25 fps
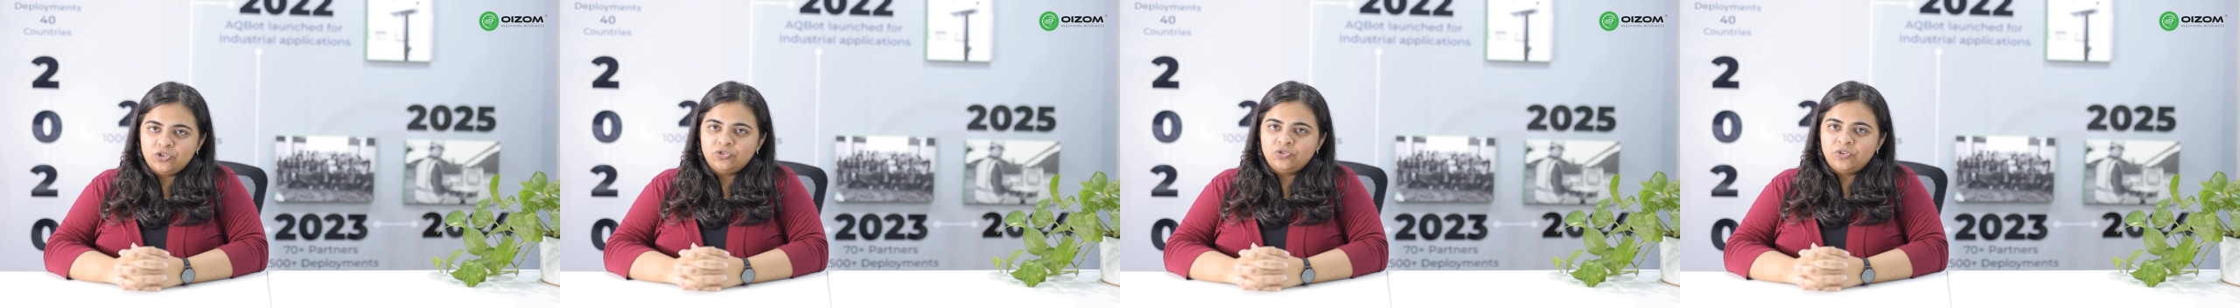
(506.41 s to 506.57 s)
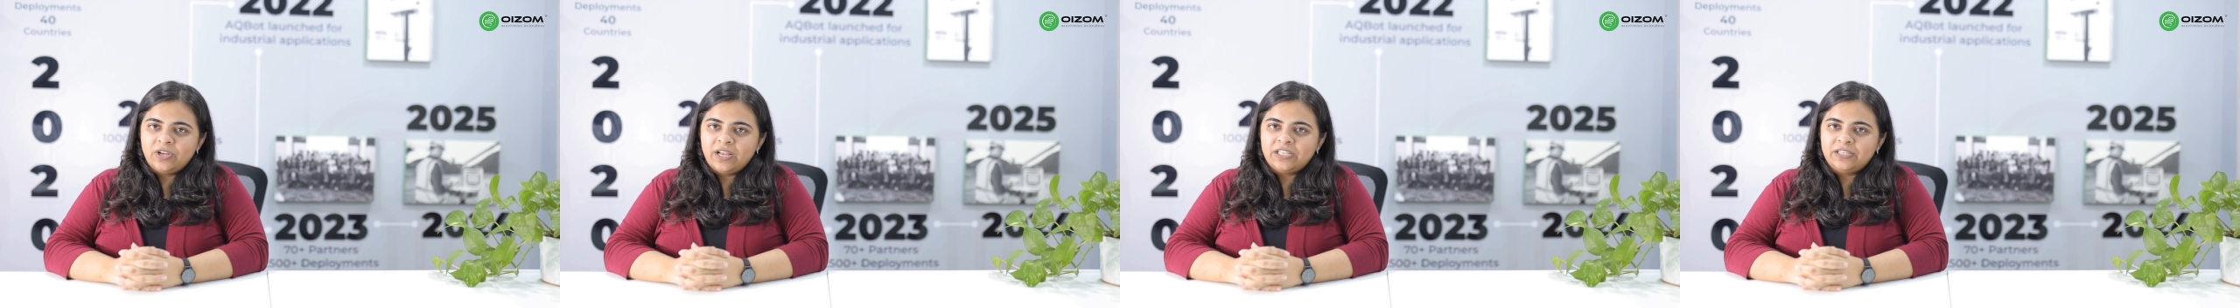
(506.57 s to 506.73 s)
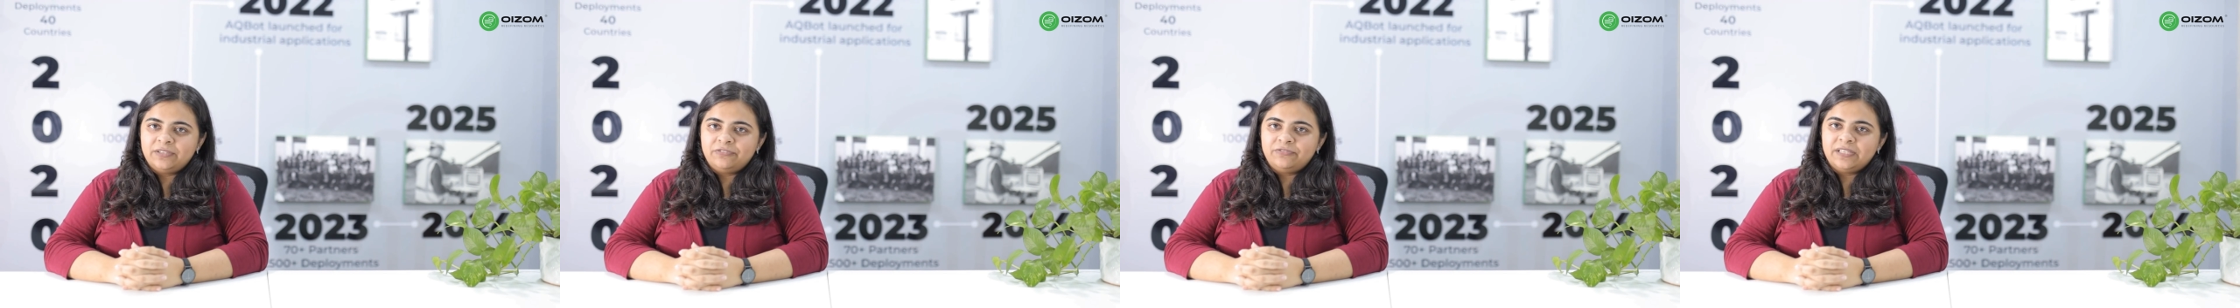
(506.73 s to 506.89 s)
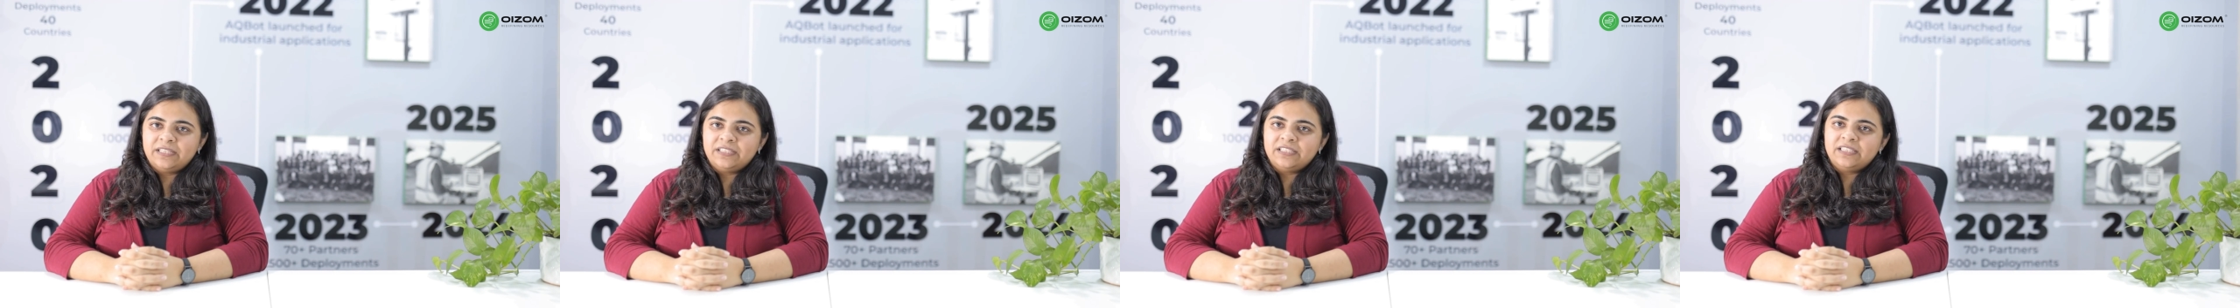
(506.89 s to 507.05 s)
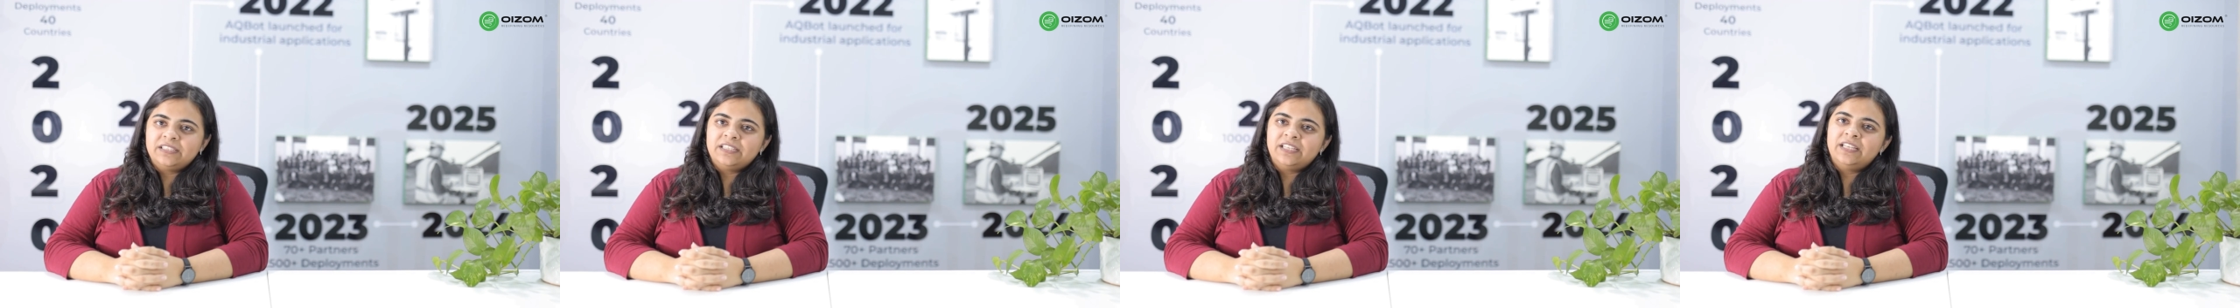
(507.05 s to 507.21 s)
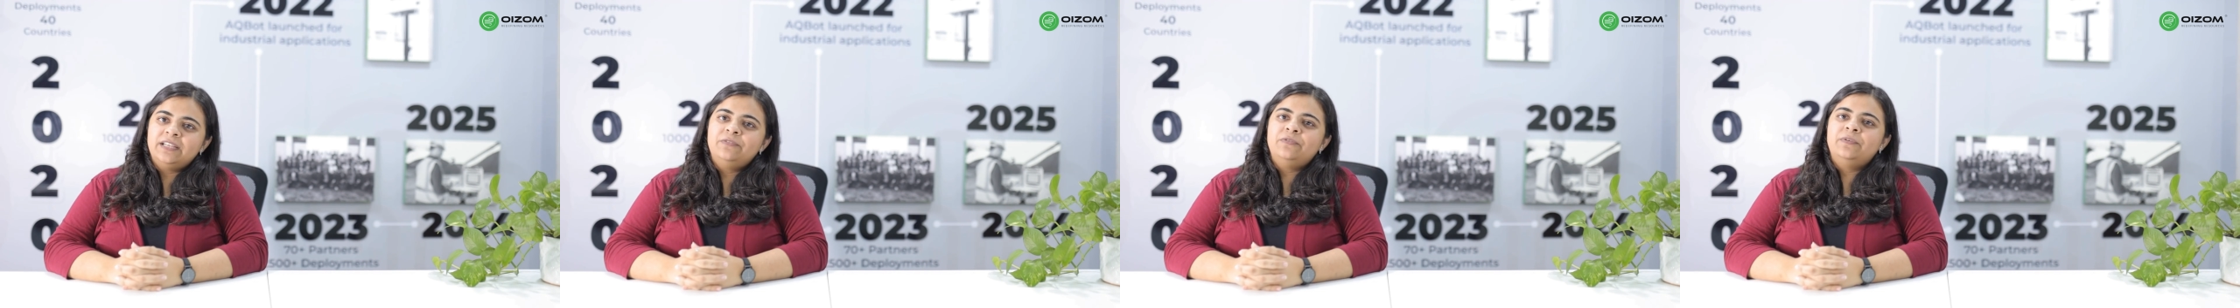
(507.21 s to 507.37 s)
to
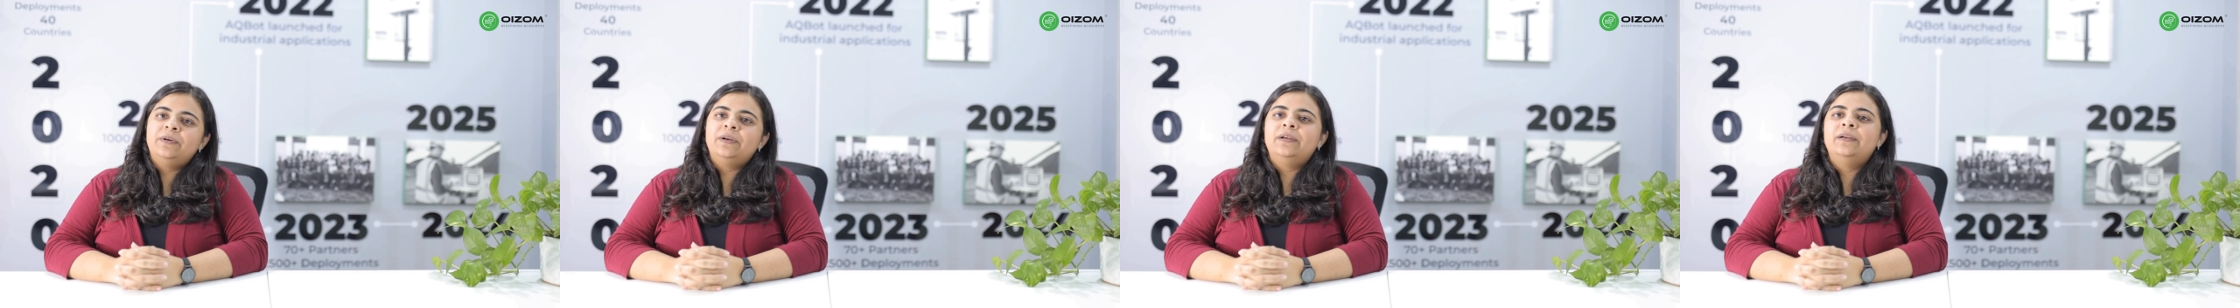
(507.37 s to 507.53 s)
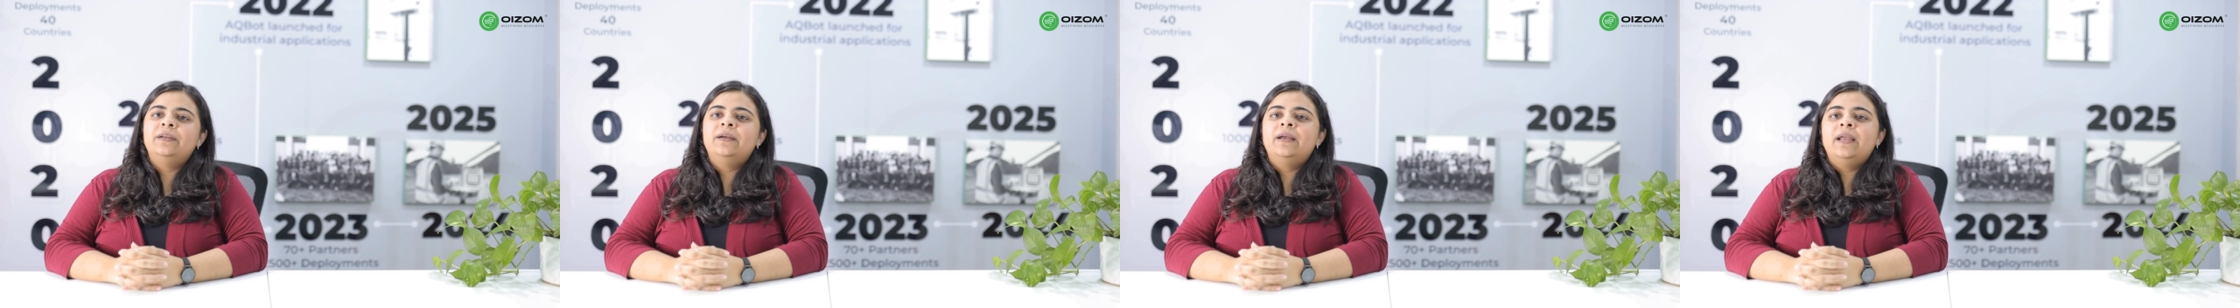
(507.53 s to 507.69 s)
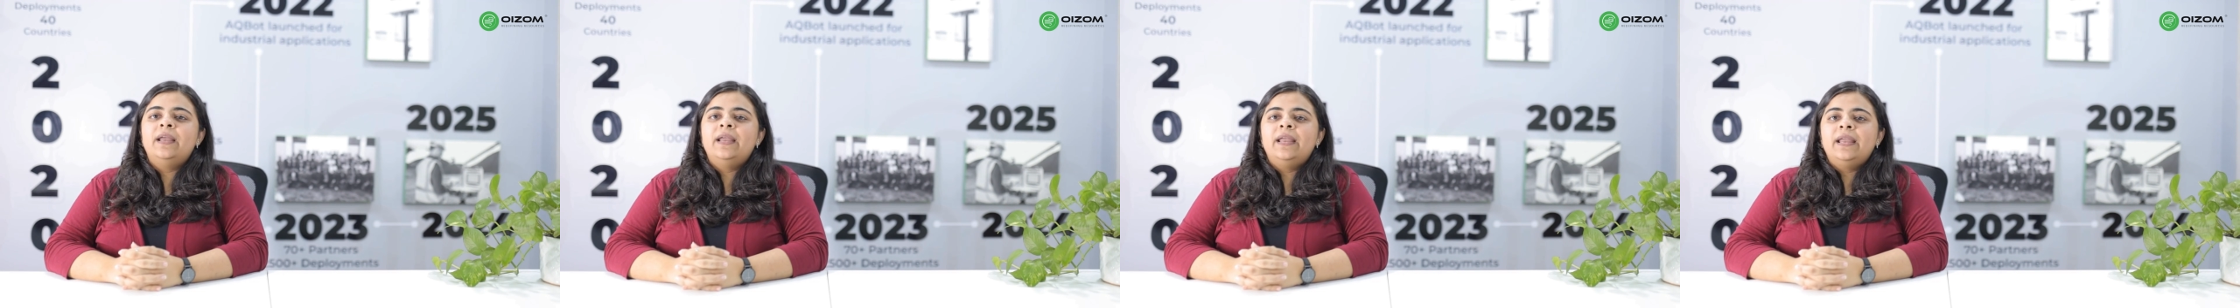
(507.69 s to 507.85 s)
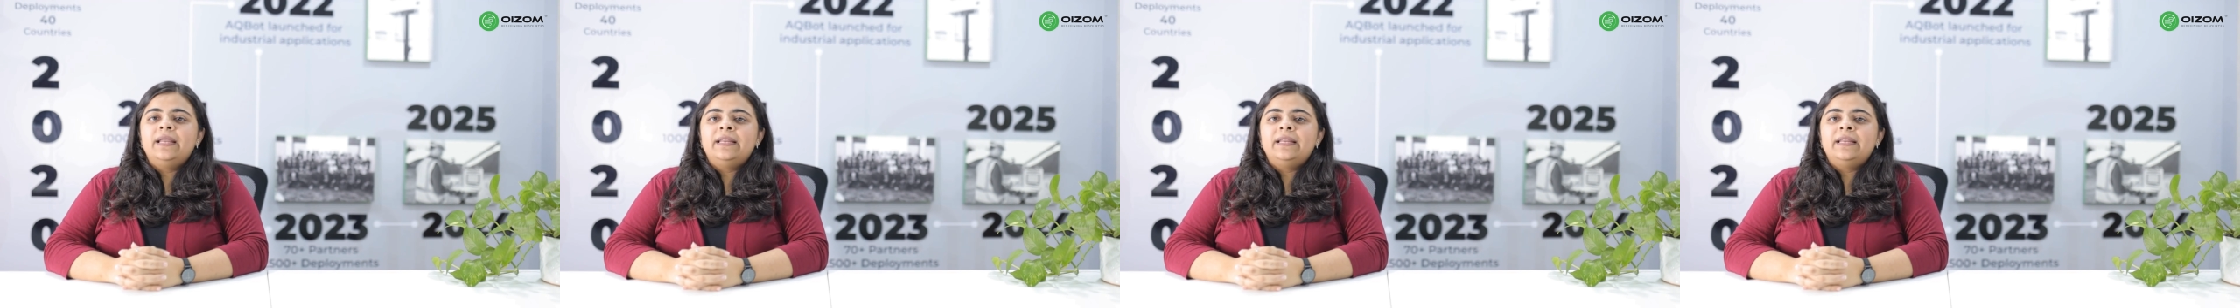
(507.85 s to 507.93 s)
elevated levels